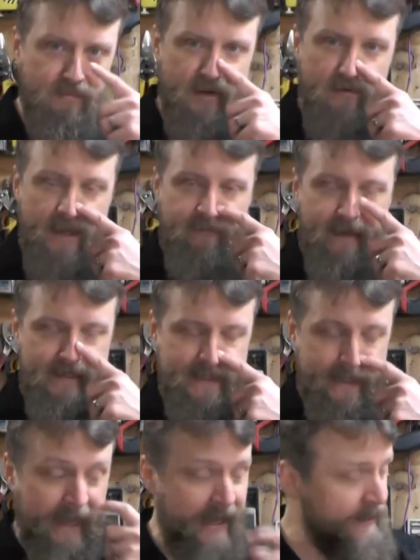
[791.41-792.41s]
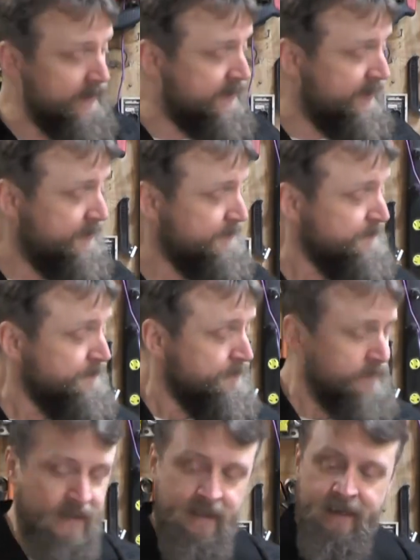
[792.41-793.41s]
my wife has a Galaxy,
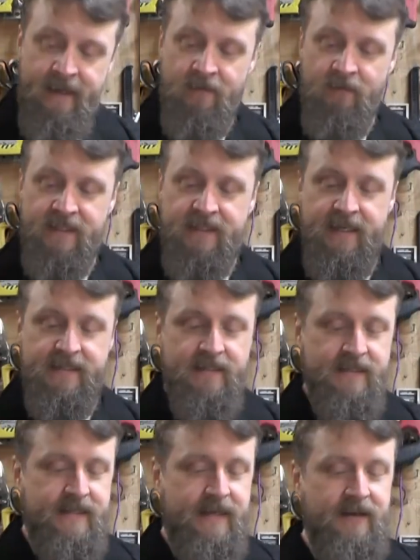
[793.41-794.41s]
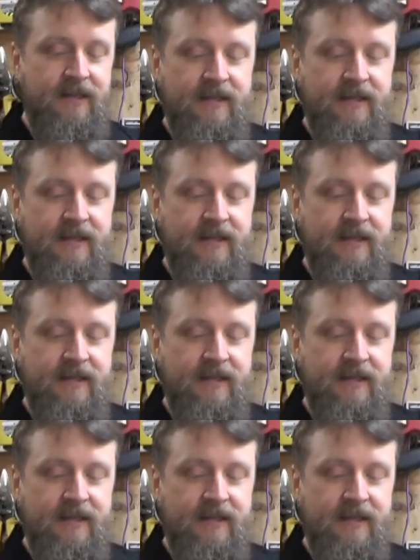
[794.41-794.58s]
and we tested this out.